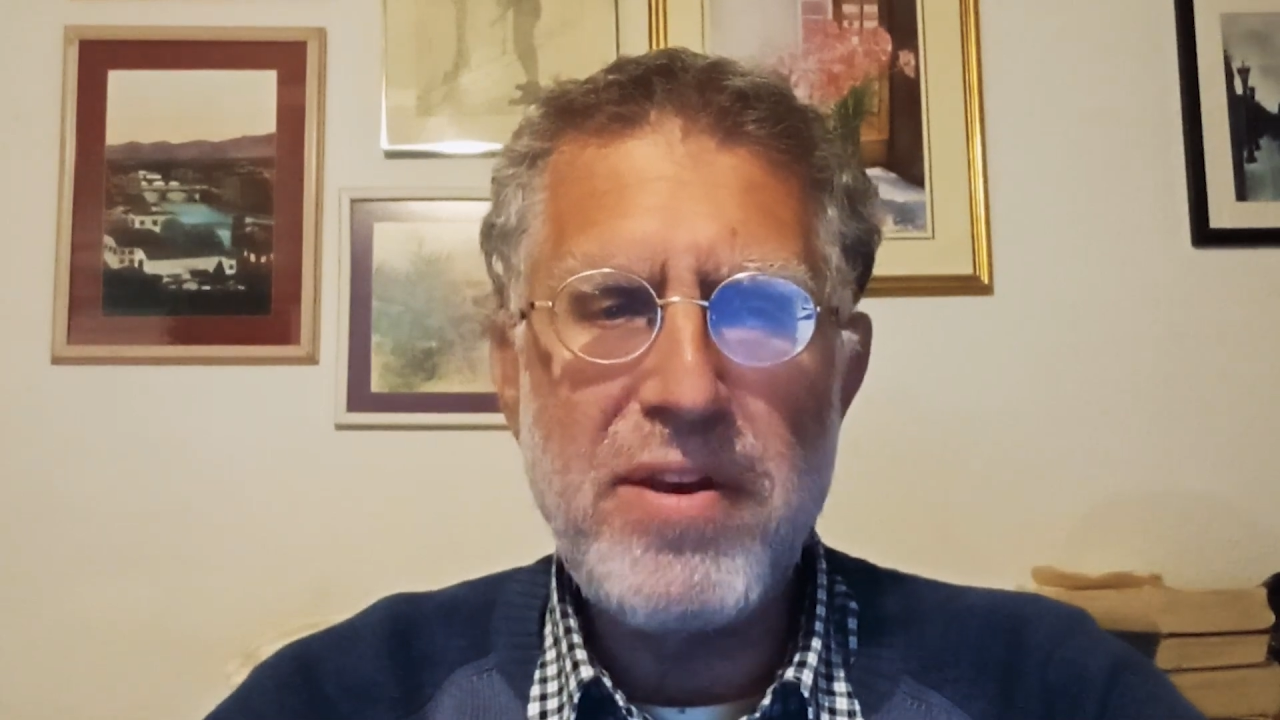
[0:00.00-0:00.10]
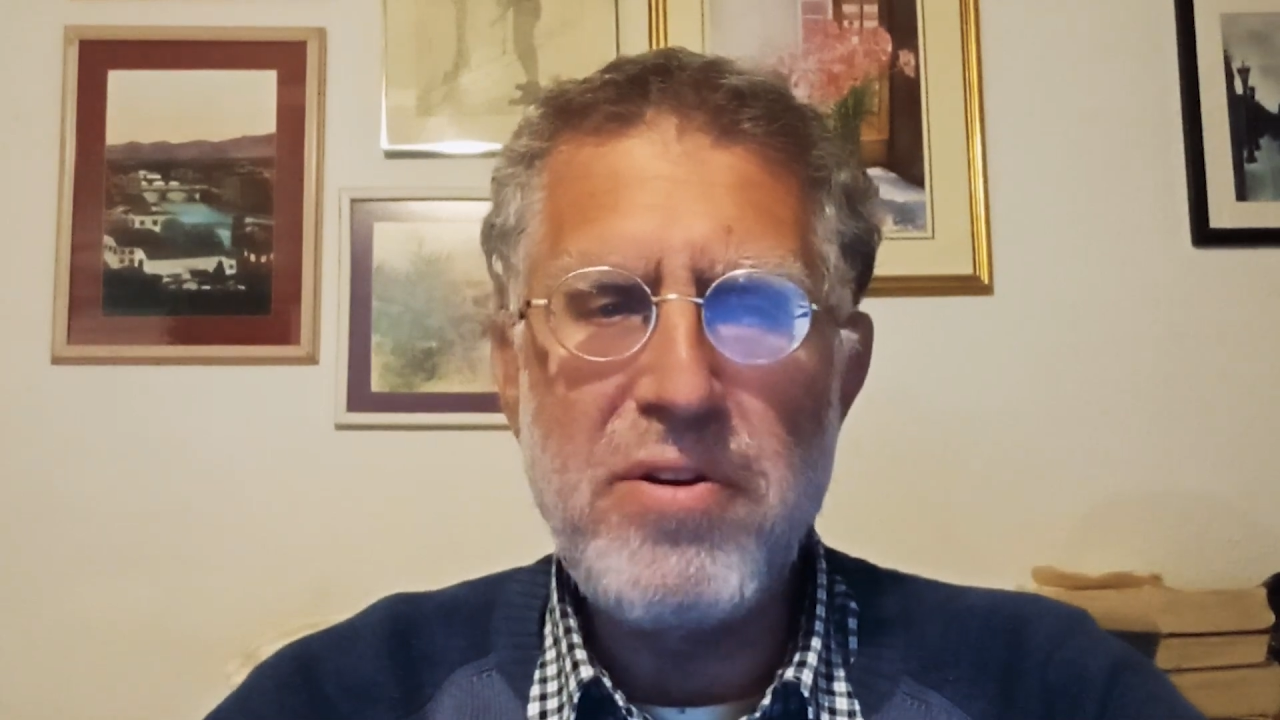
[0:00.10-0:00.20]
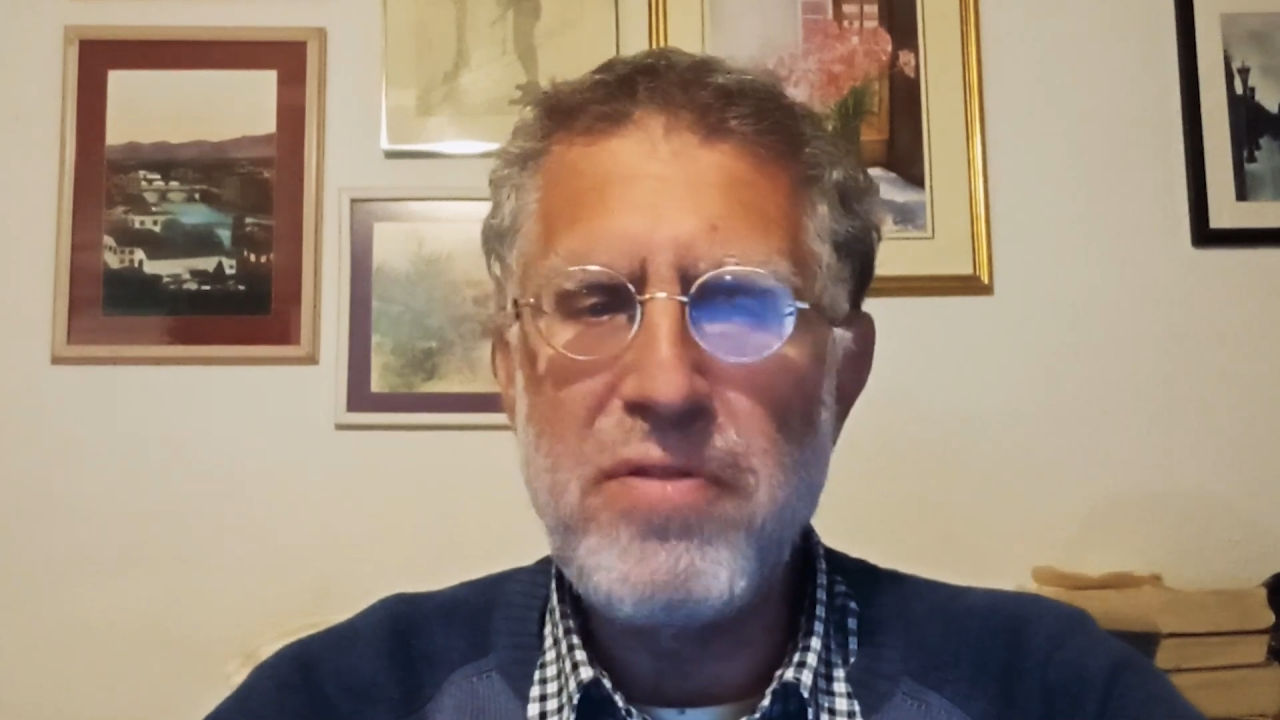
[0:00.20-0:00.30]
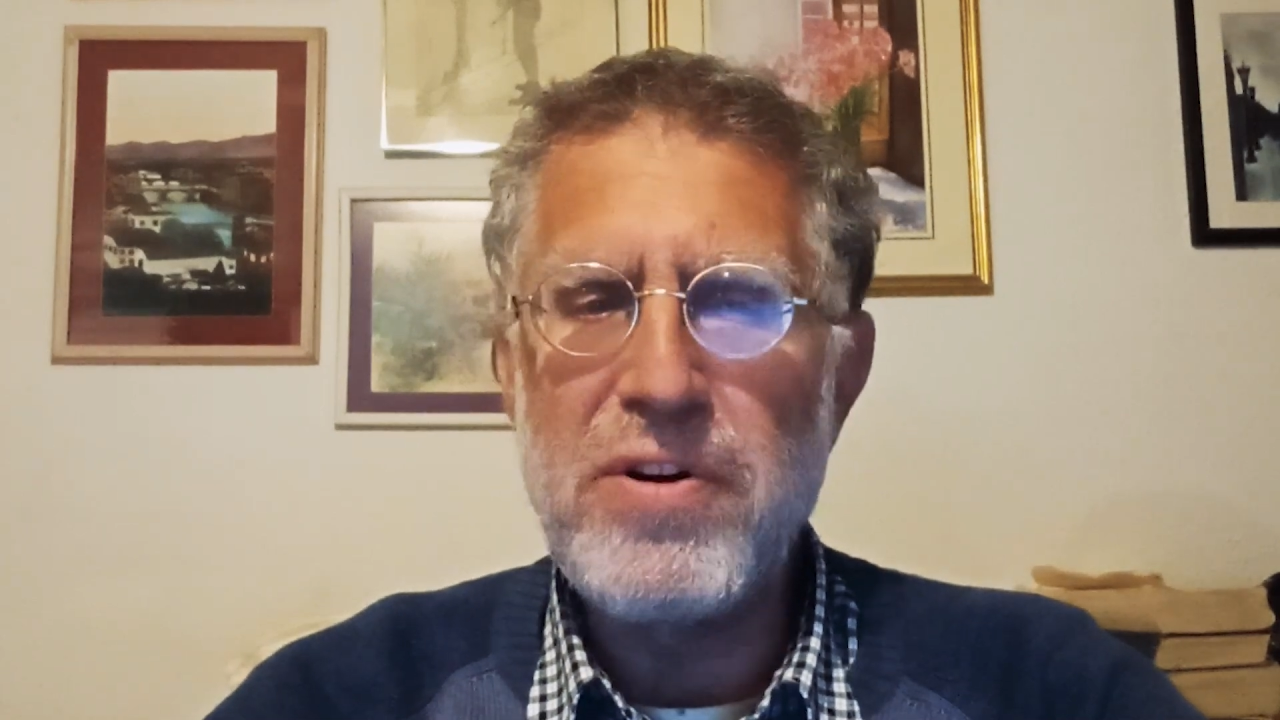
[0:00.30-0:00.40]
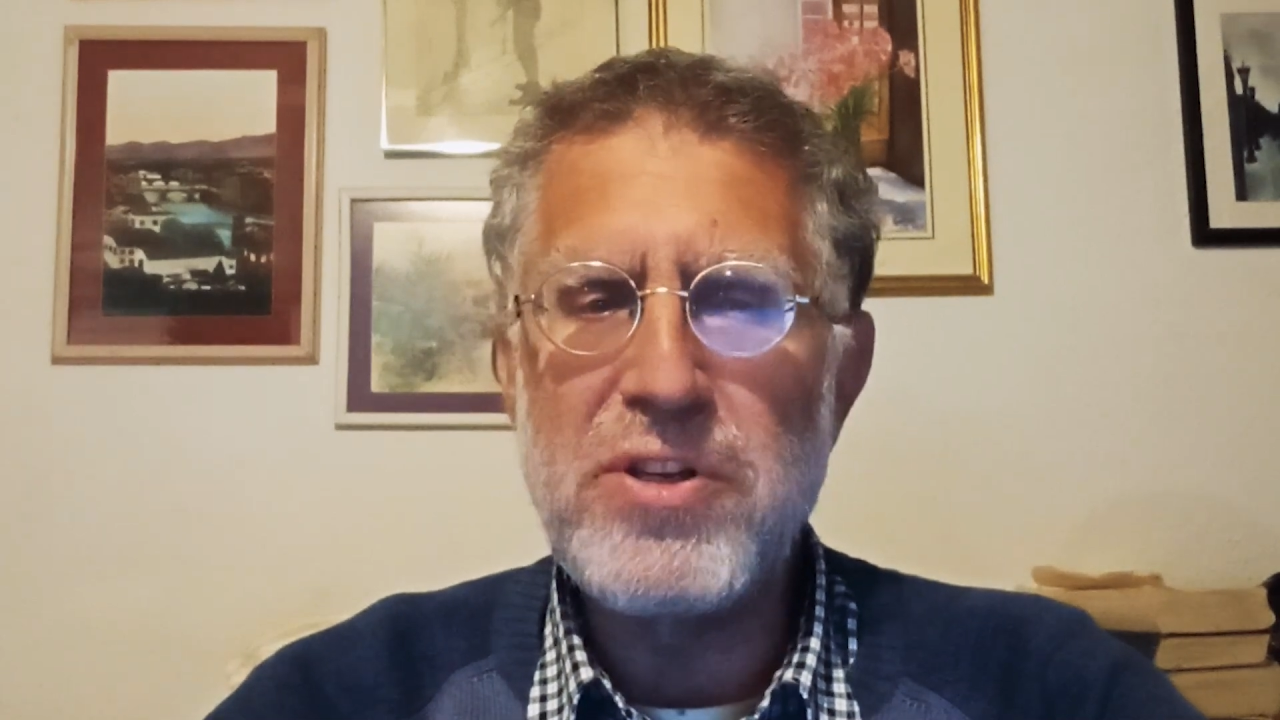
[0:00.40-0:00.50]
the
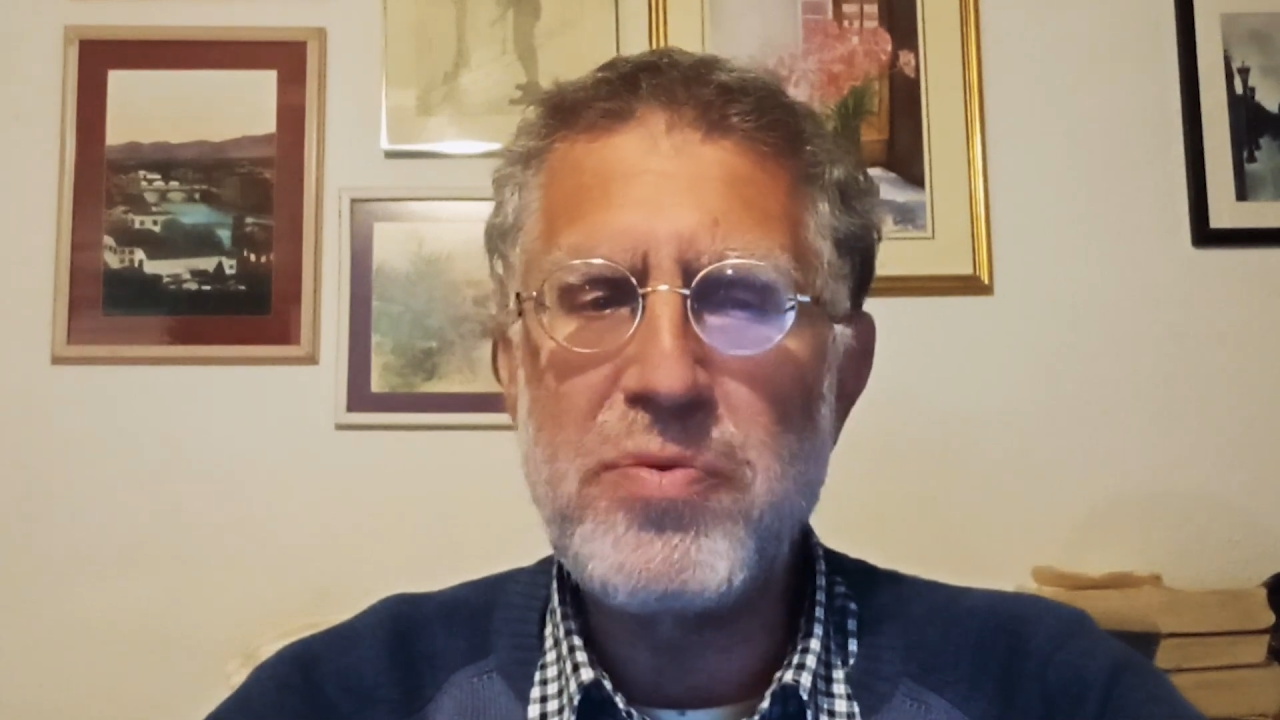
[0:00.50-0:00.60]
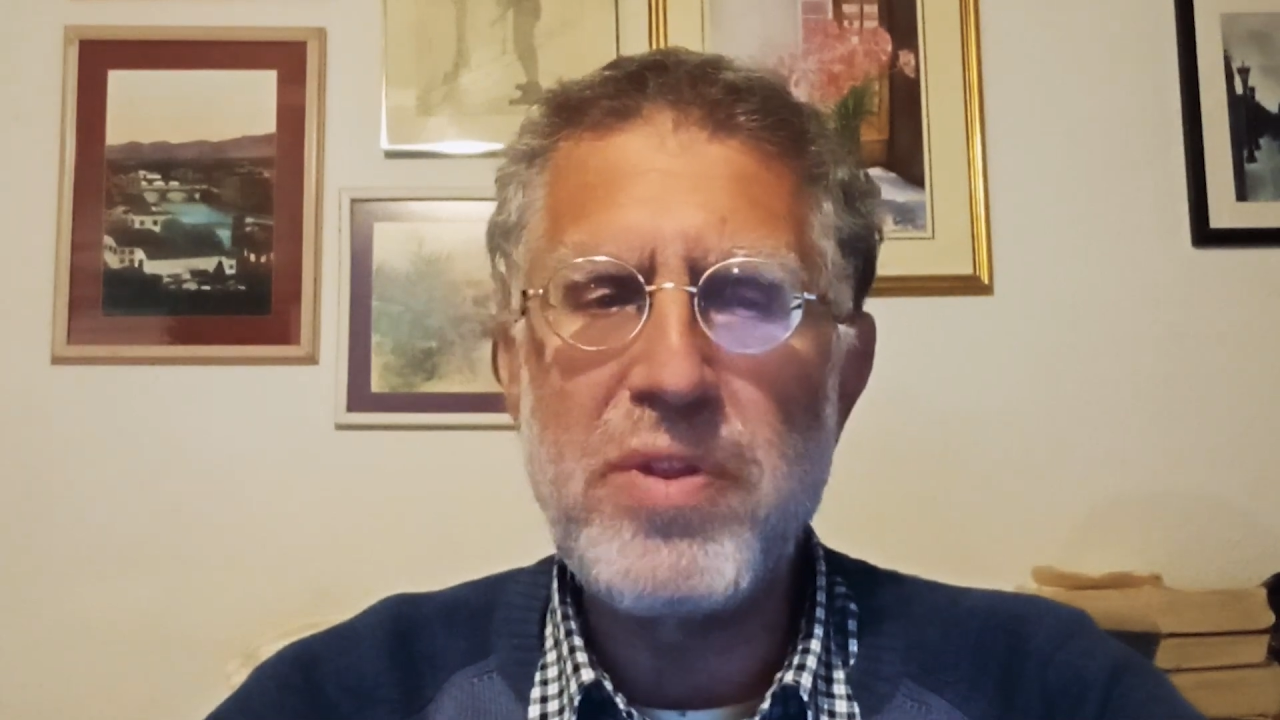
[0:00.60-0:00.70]
universe